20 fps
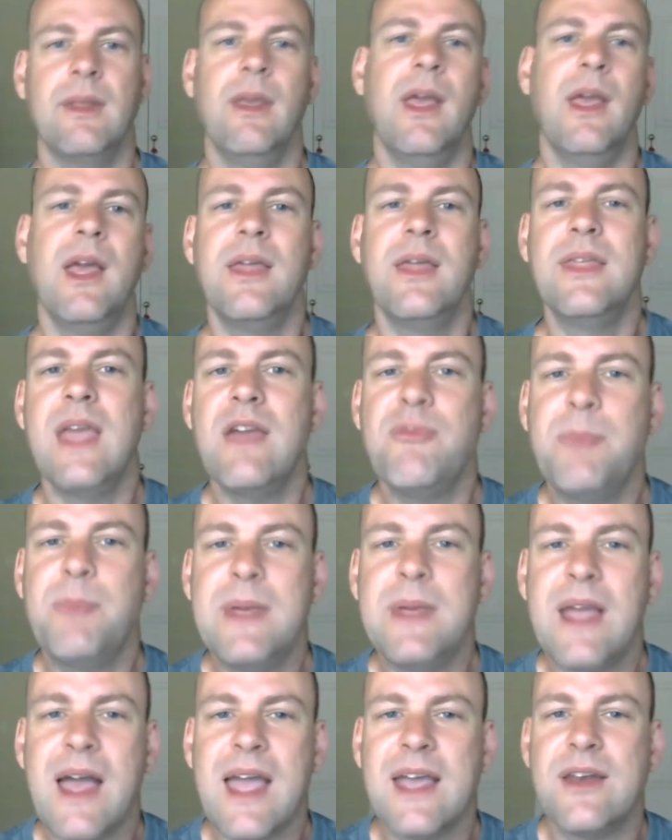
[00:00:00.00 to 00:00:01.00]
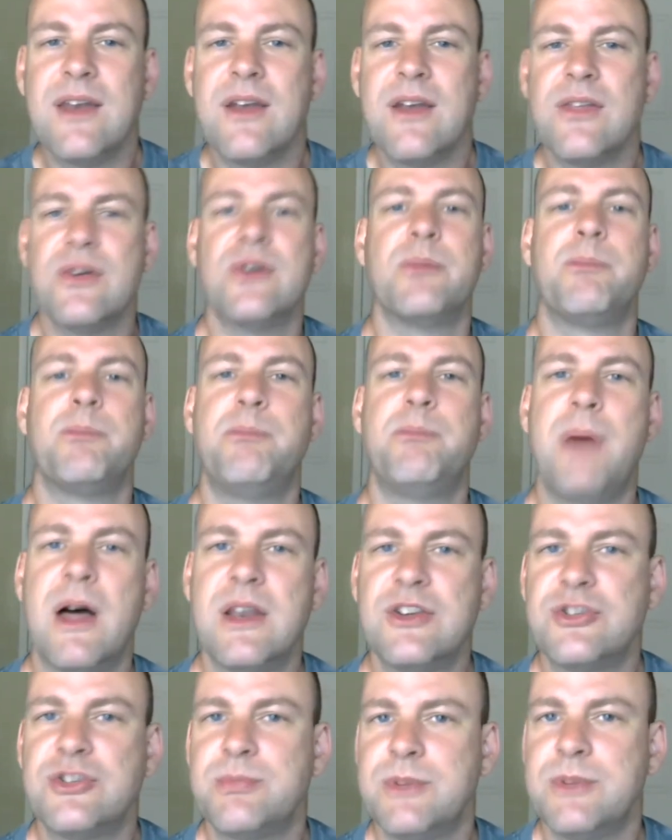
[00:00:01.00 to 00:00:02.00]
The FBI and other
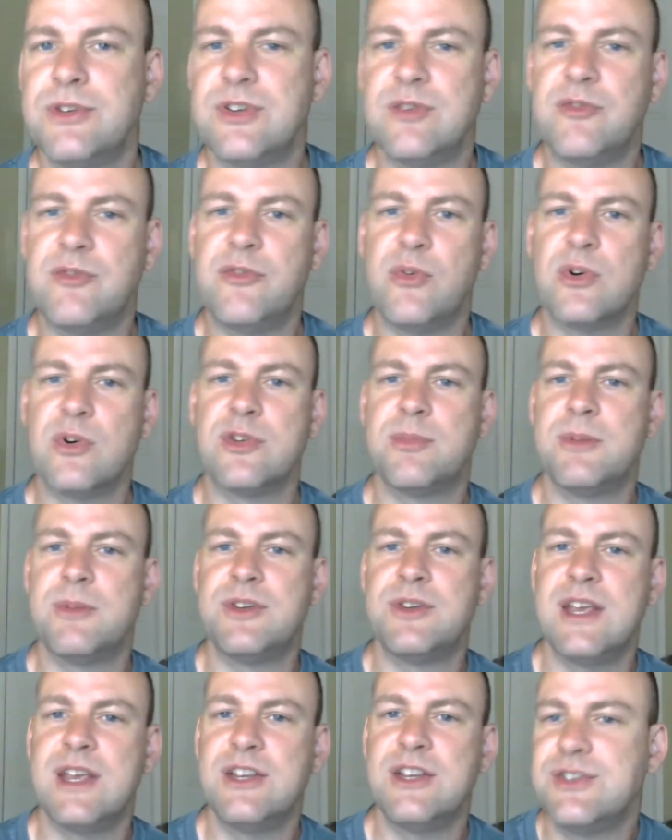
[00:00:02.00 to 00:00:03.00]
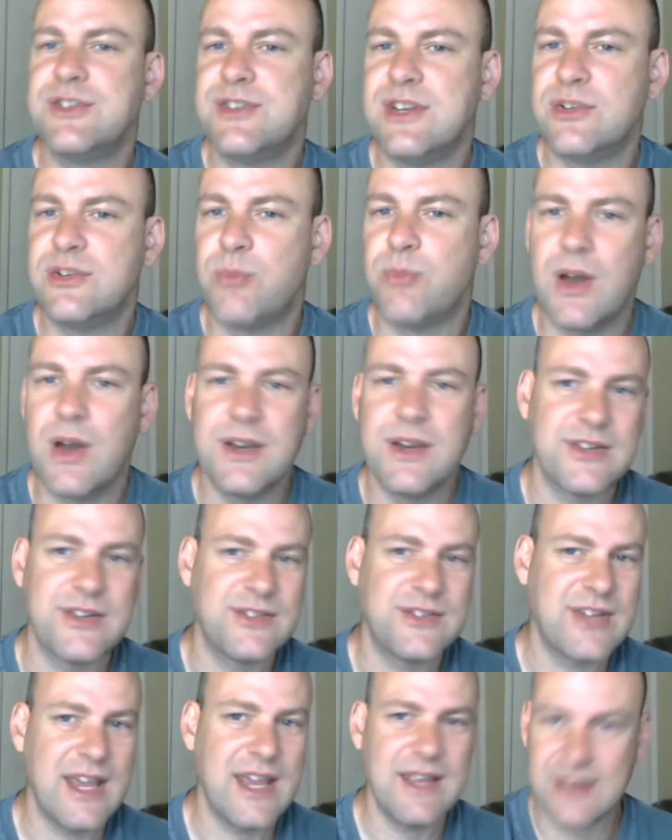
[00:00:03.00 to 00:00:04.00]
punishment enforcement agencies wanted to
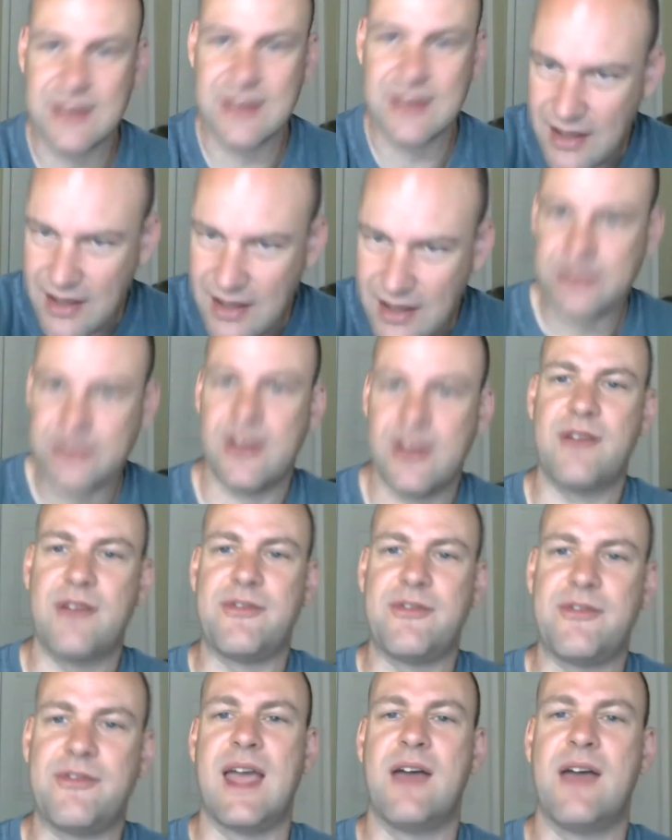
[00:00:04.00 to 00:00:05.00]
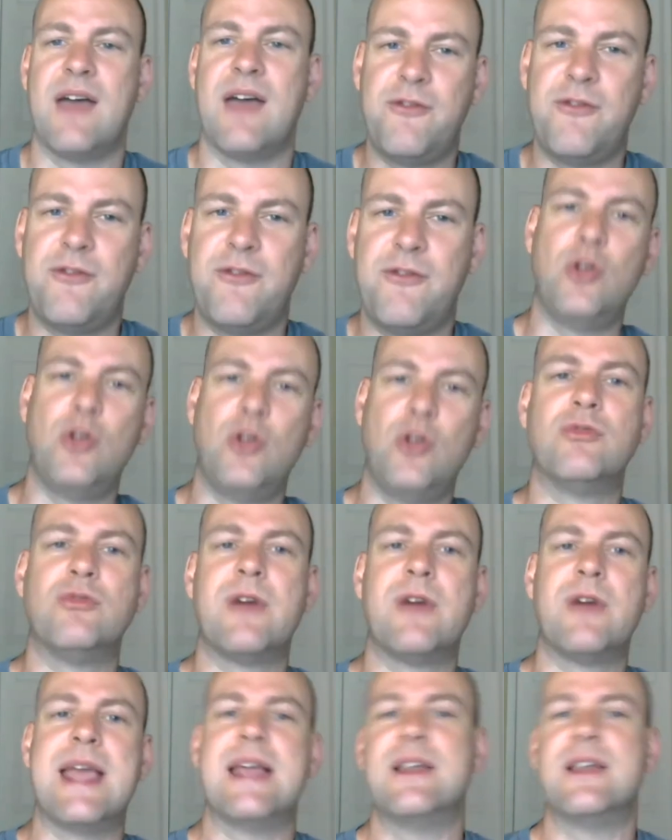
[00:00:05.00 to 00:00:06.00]
take the gloves off and have full
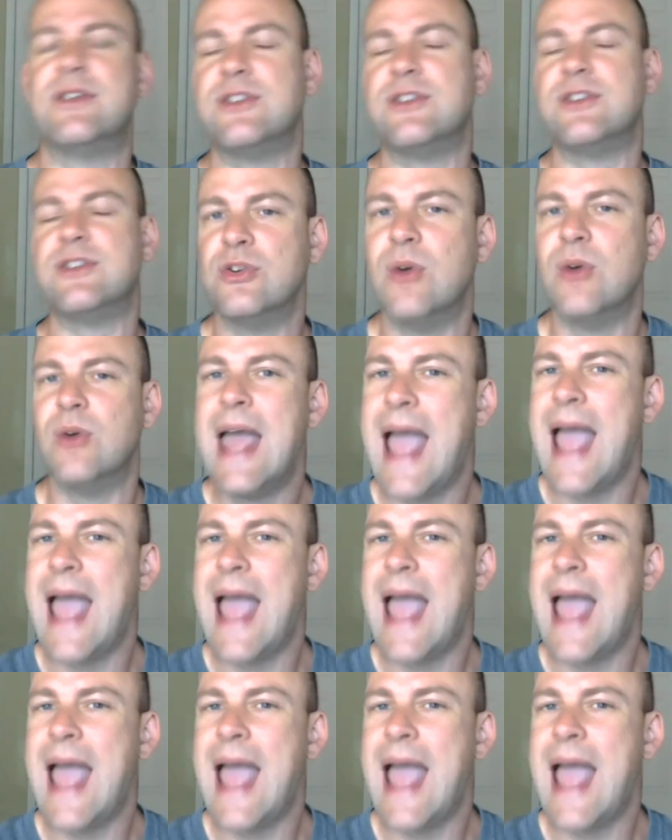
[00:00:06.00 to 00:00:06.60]
rein to do